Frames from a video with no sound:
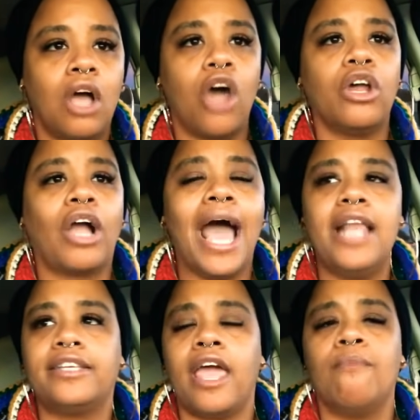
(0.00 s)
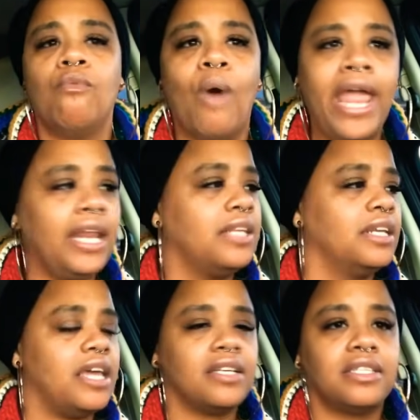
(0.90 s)
on a goddamn waiting
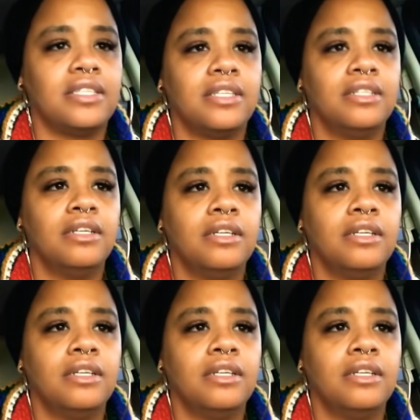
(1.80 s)
list